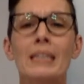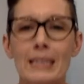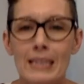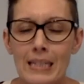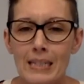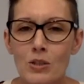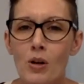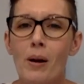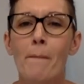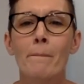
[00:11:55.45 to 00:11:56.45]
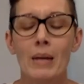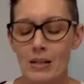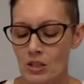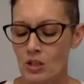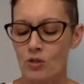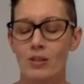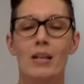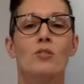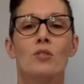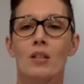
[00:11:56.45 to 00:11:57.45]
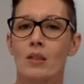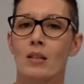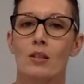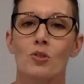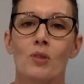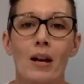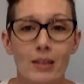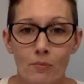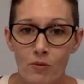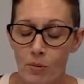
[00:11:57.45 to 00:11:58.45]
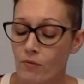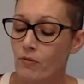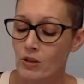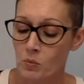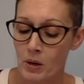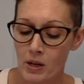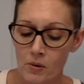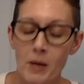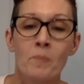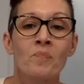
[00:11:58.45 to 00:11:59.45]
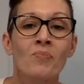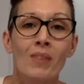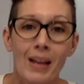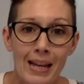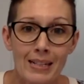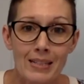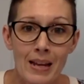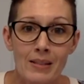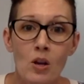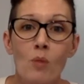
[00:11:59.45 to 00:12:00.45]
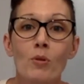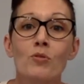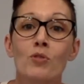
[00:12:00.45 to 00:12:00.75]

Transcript: These are amazing. Your guests are going to think that you got them from a French bakery, and it takes almost